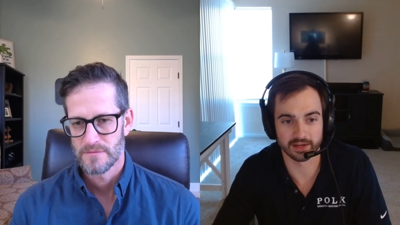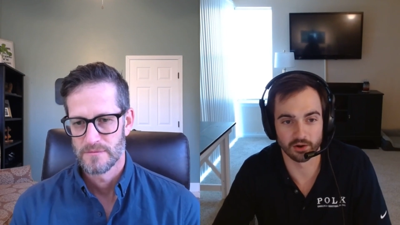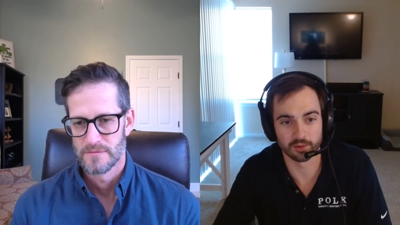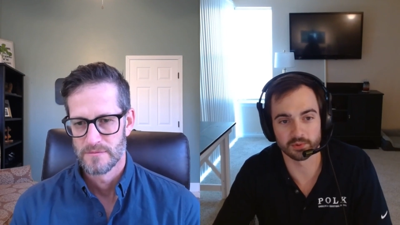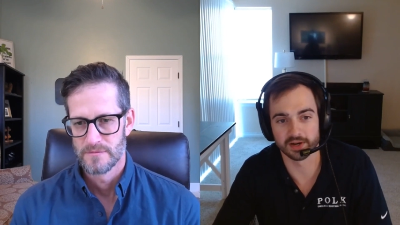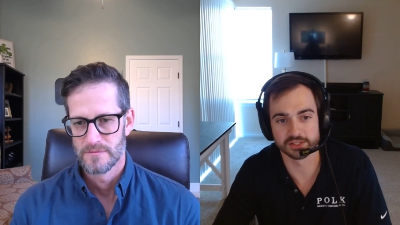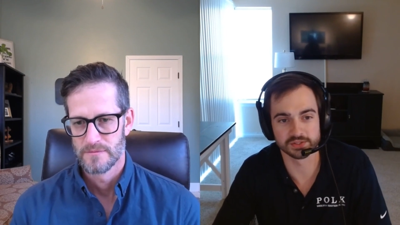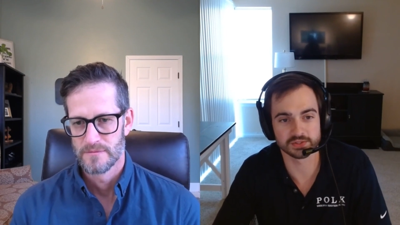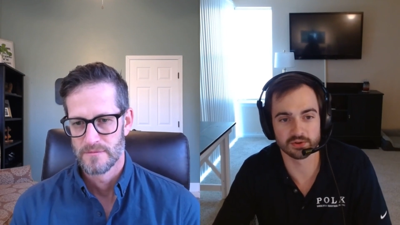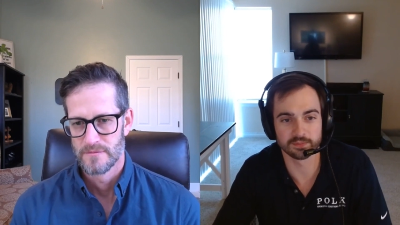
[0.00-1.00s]
Speaker 1: like
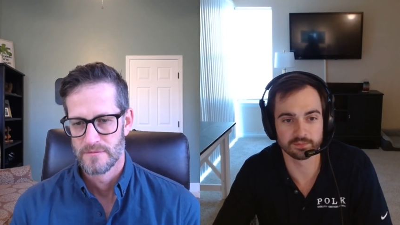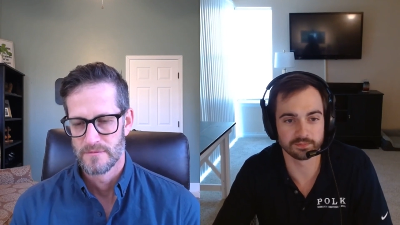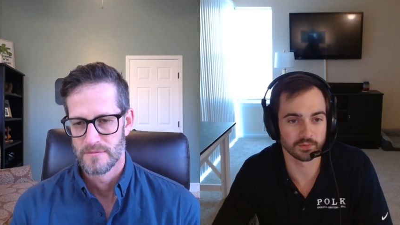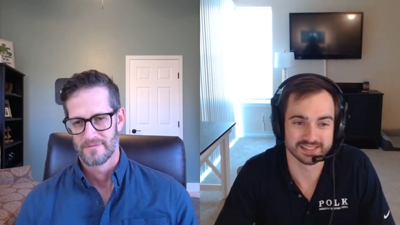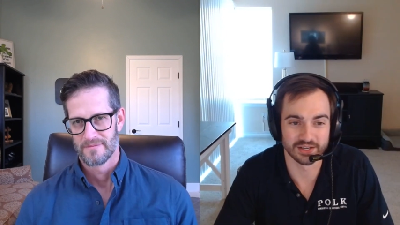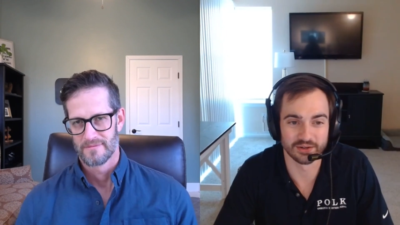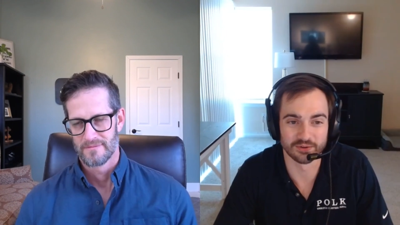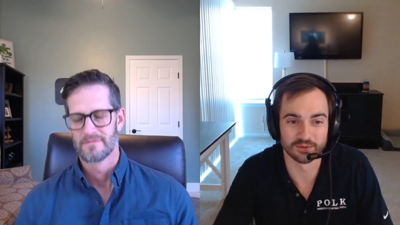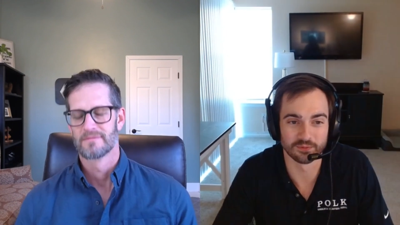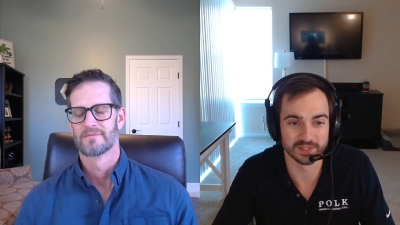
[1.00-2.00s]
operations group.
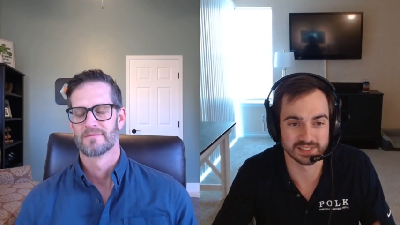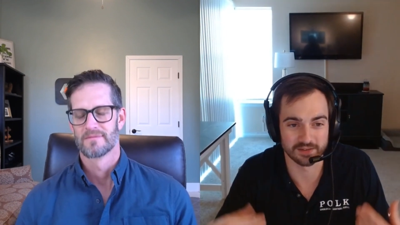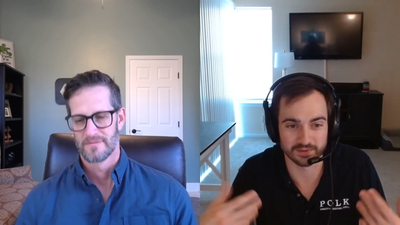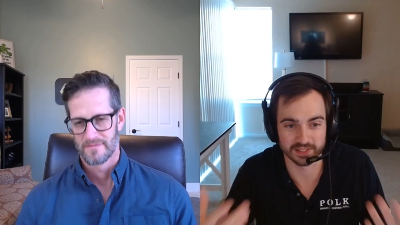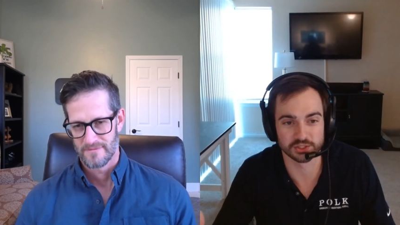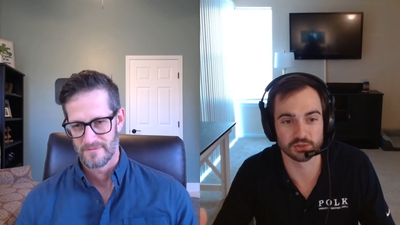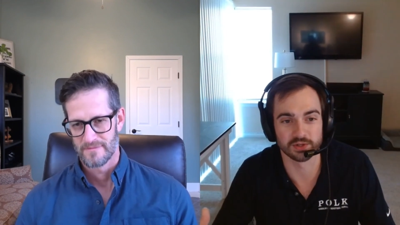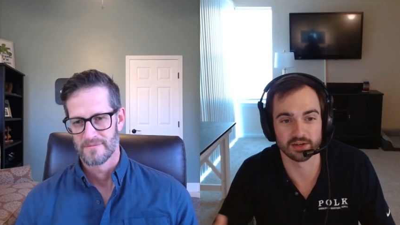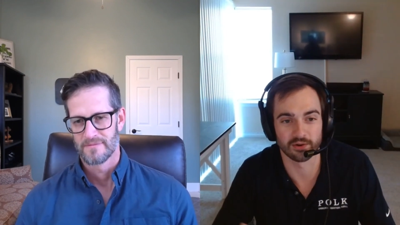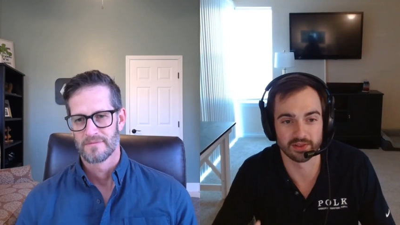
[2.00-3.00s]
So we definitely
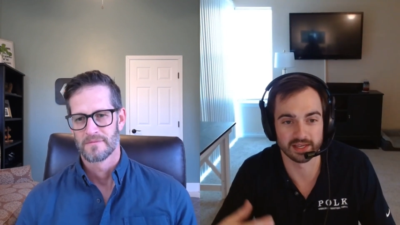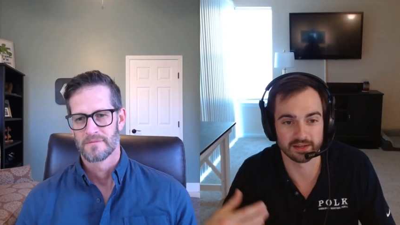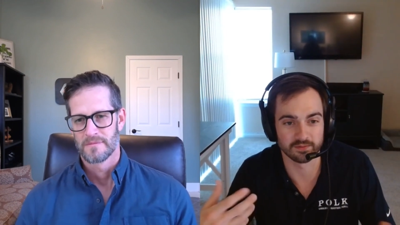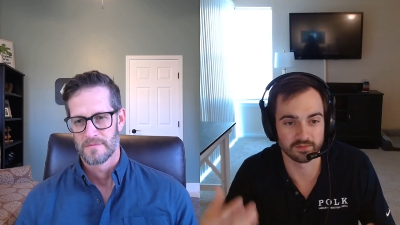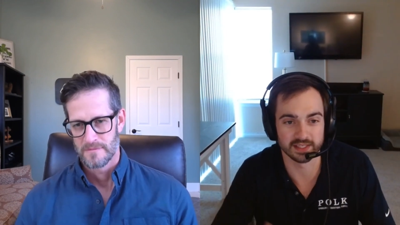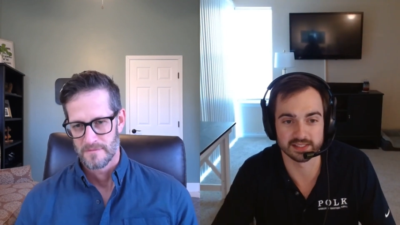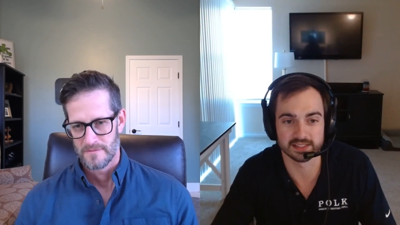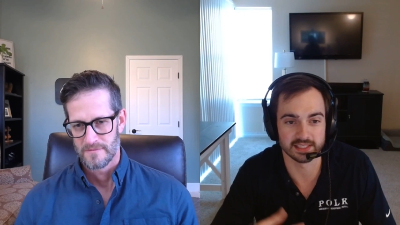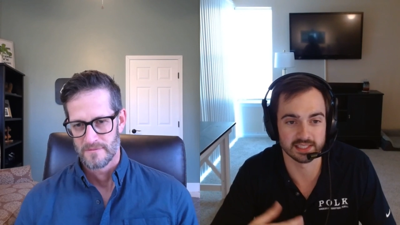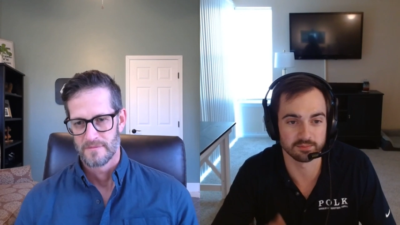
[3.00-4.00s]
treat our like V D
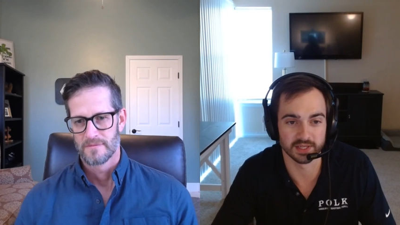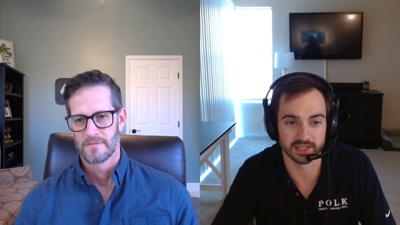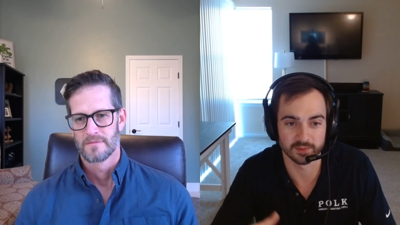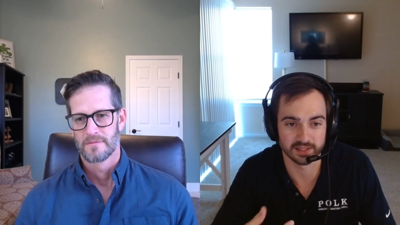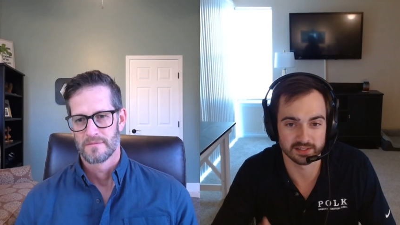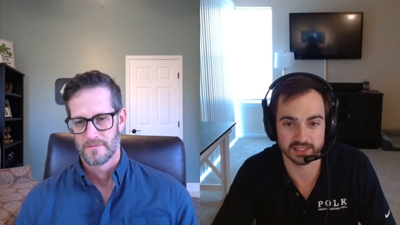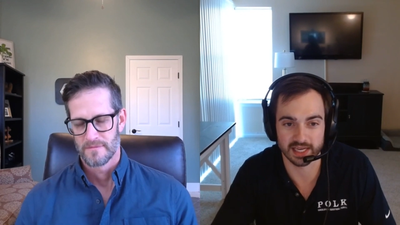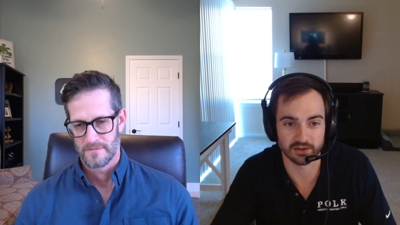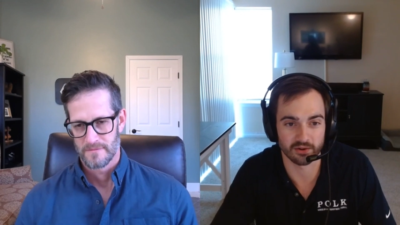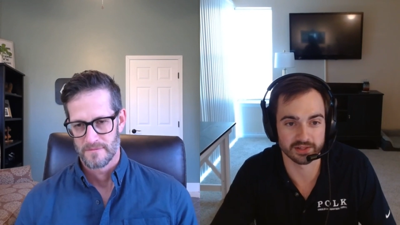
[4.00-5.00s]
C, B I M, and
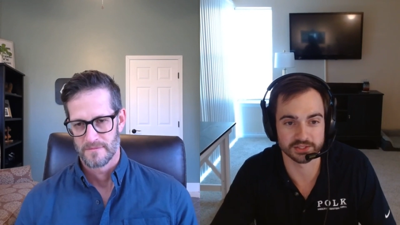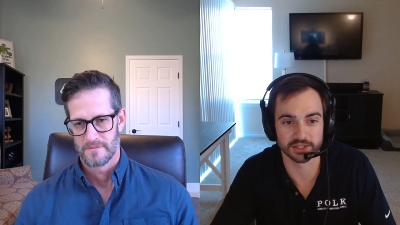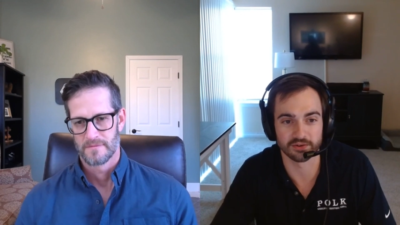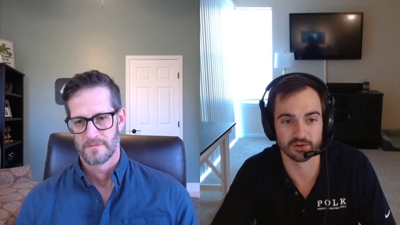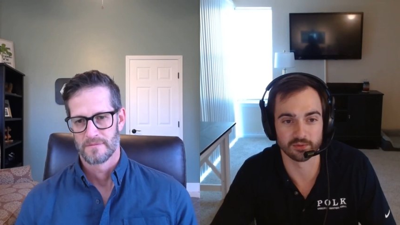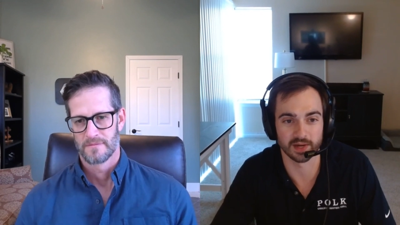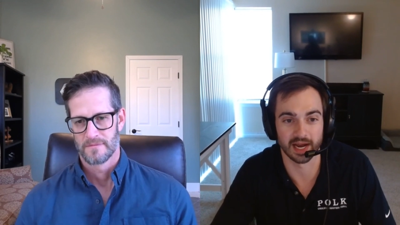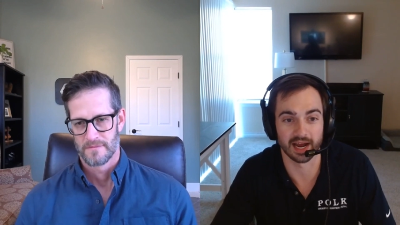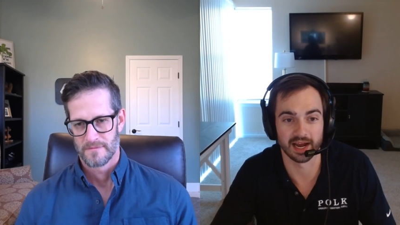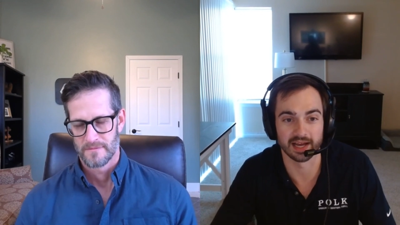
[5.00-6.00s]
technology group
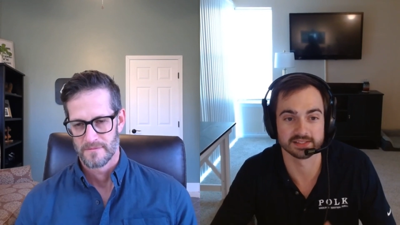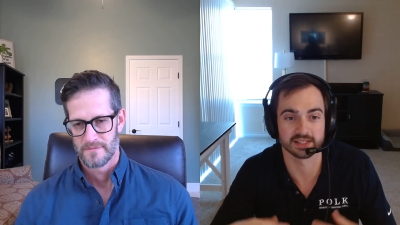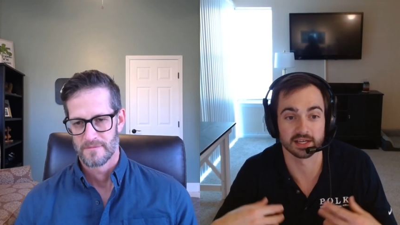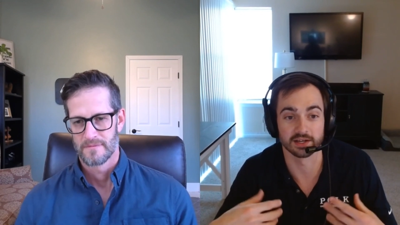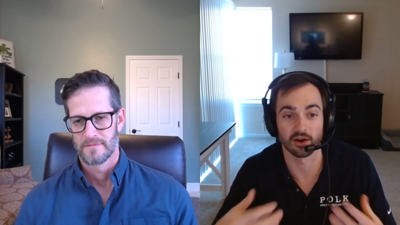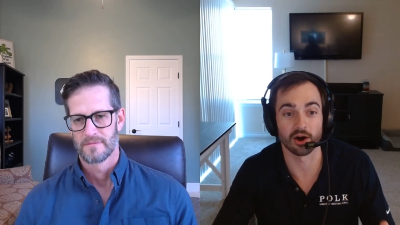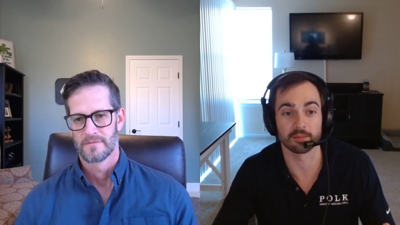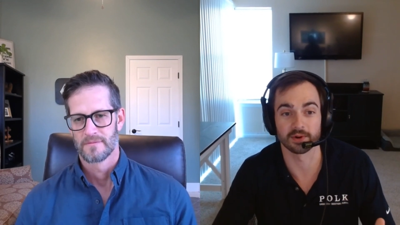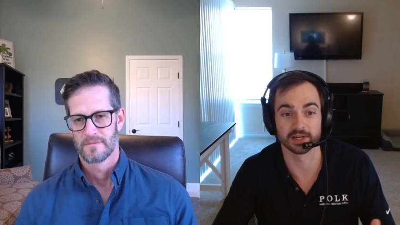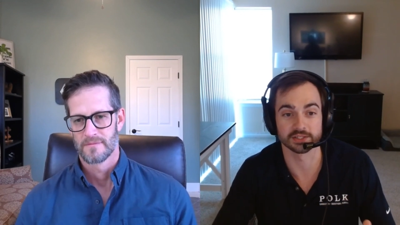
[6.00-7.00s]
as like an
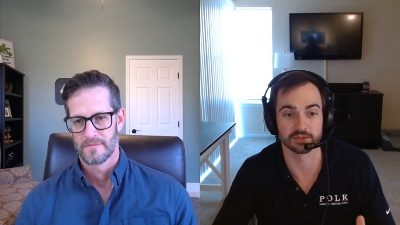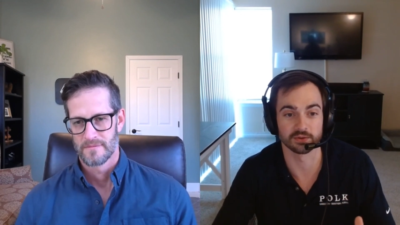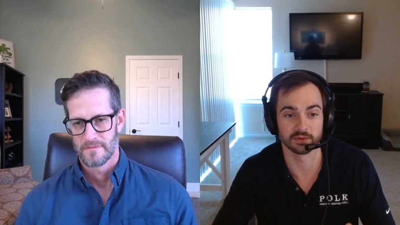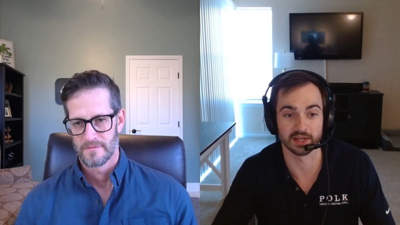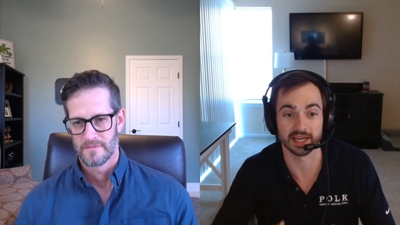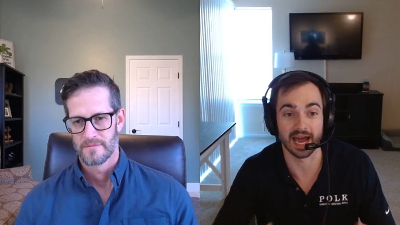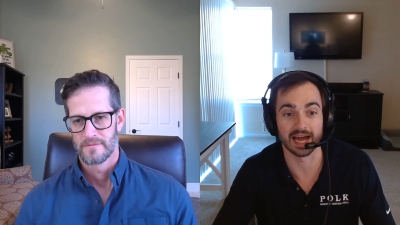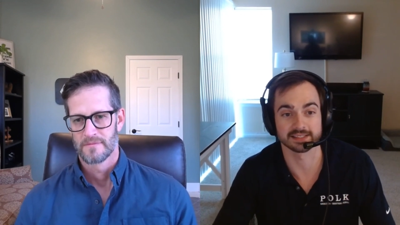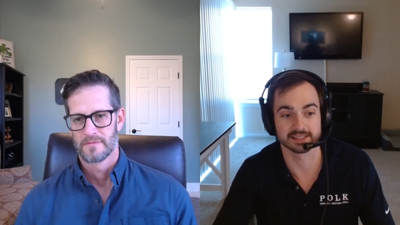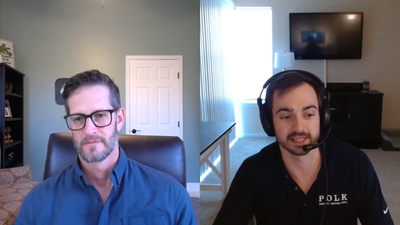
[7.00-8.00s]
operational like
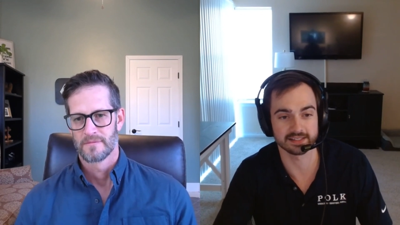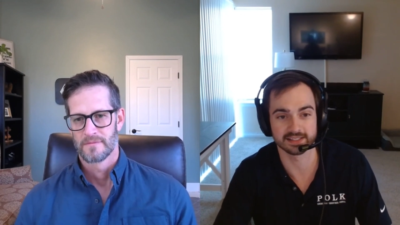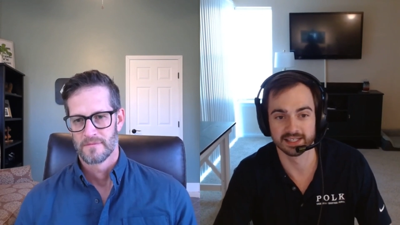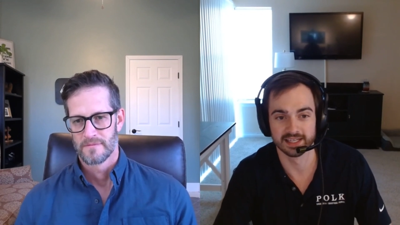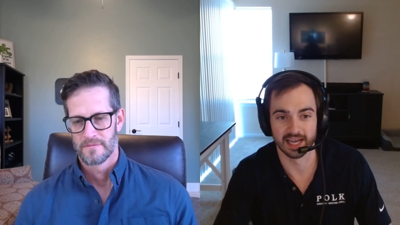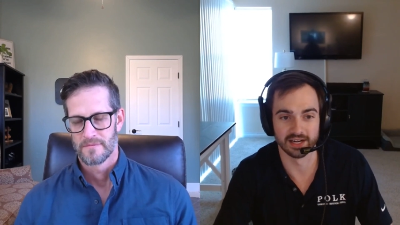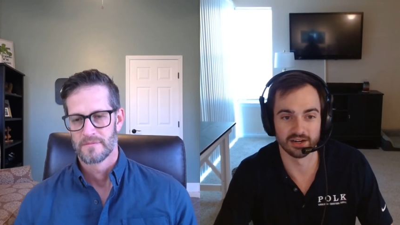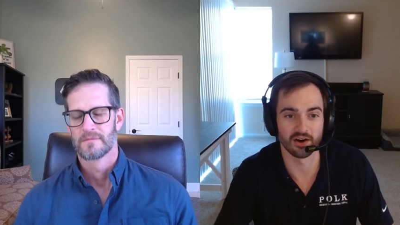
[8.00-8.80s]
asset and